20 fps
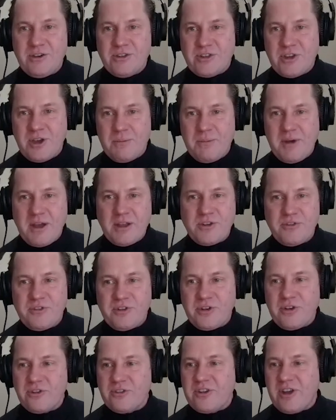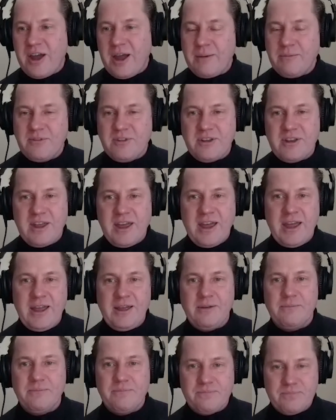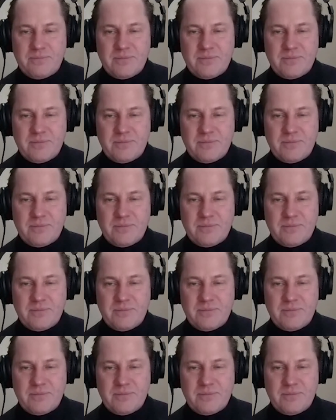you so much for your time today.